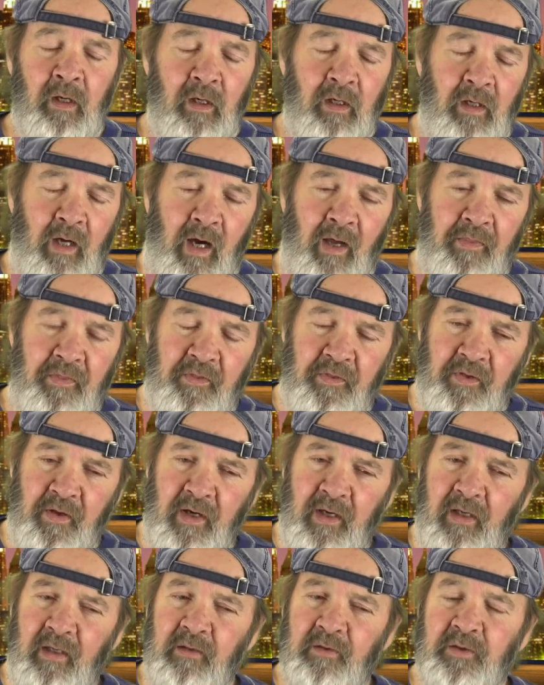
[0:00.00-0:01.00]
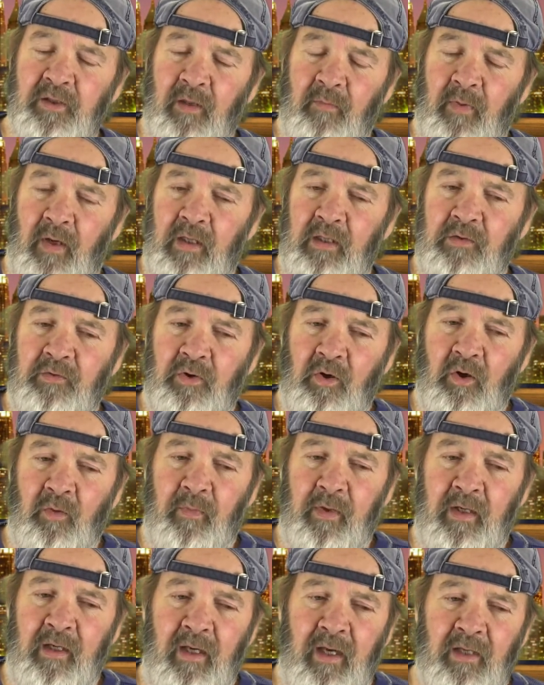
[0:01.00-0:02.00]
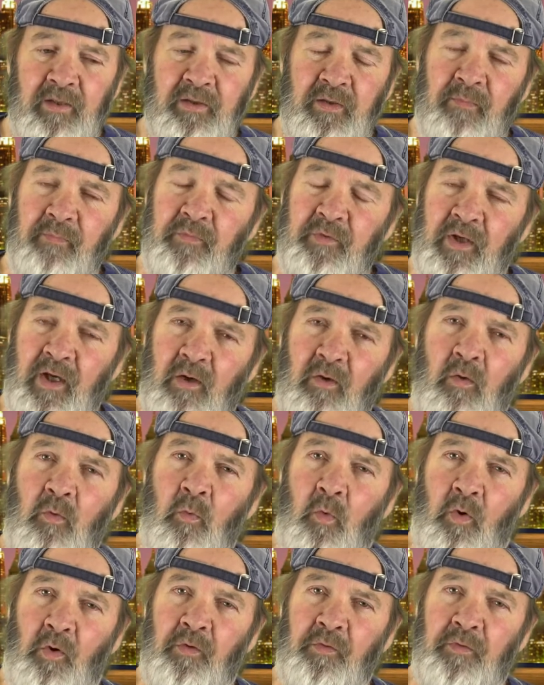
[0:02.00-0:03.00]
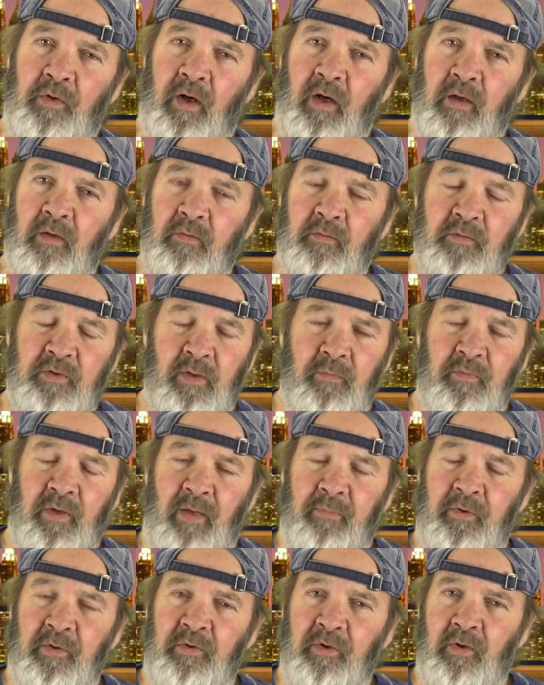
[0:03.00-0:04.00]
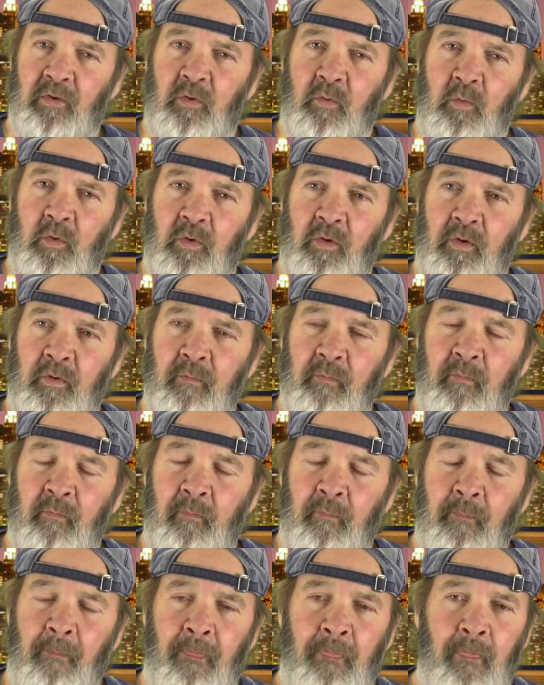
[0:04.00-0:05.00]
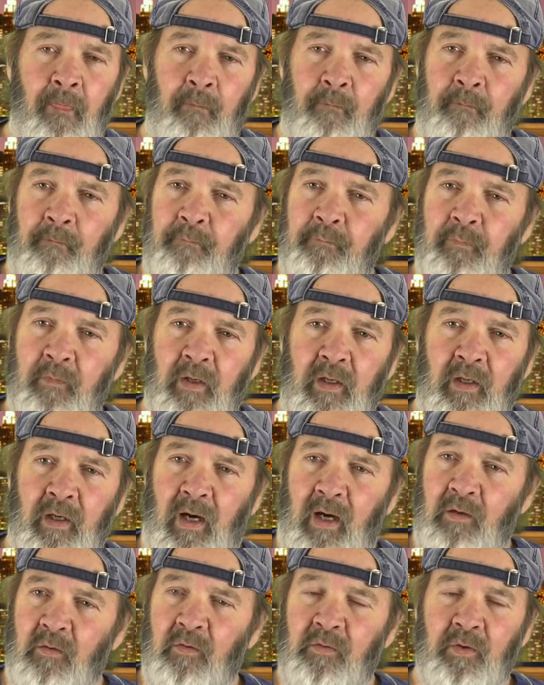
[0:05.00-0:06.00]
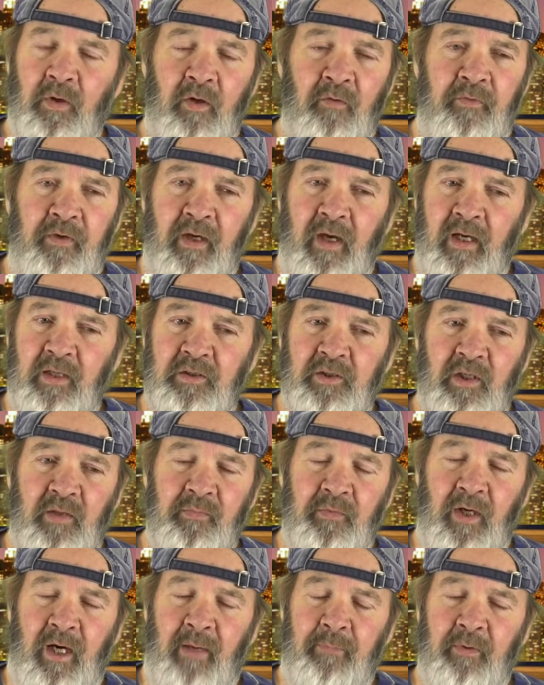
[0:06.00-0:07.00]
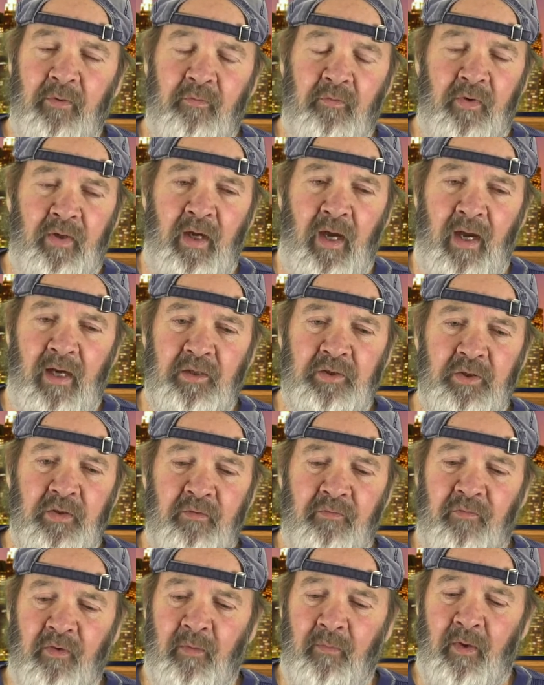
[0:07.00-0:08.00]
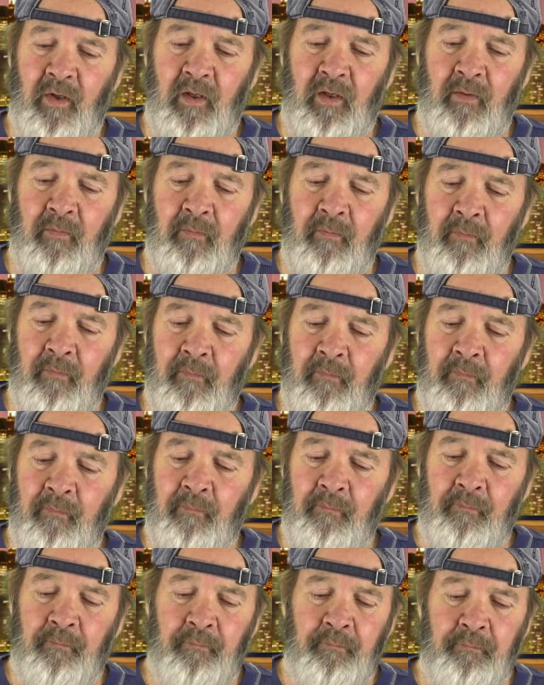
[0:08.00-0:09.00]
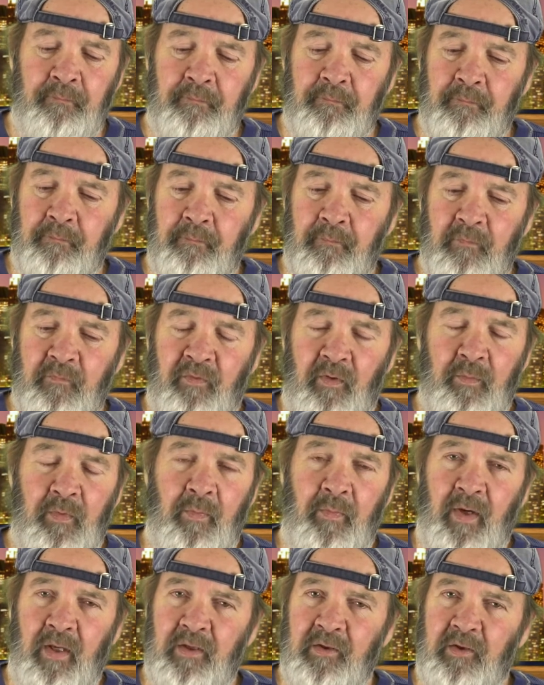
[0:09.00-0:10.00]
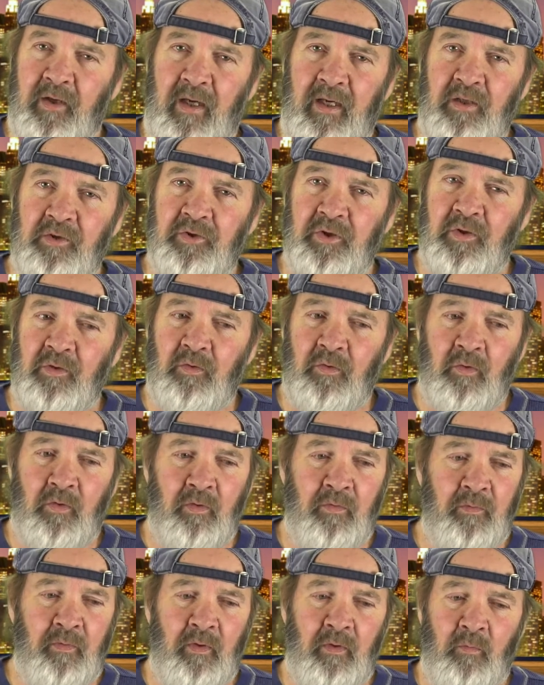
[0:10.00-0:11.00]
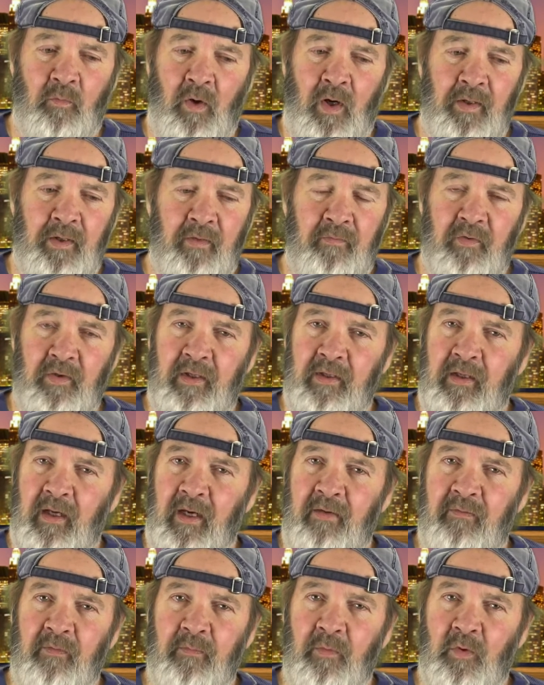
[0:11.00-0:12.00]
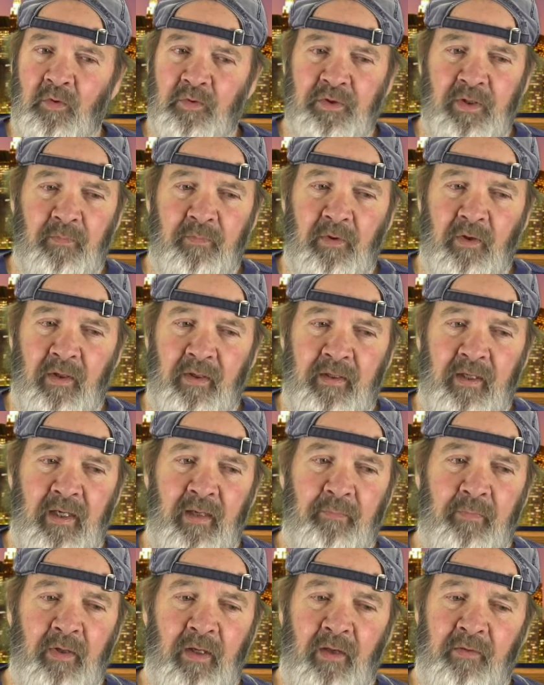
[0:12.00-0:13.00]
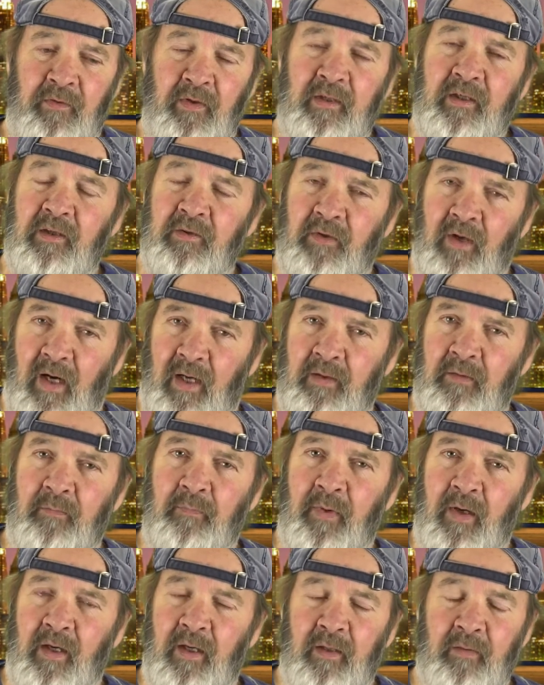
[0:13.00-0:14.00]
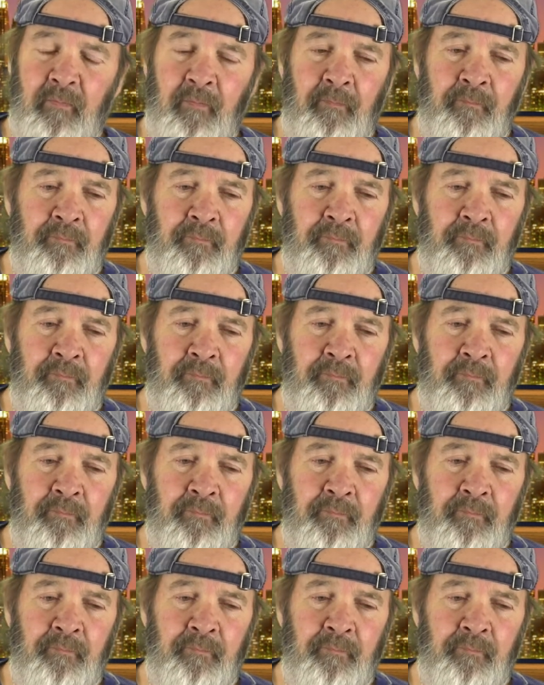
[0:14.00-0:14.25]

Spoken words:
I think somebody told me he had some dental work done, or some type of dental work. And I don't know if he had some type of reaction from the medication or whatever they gave him or something like that, but I think he died in bed.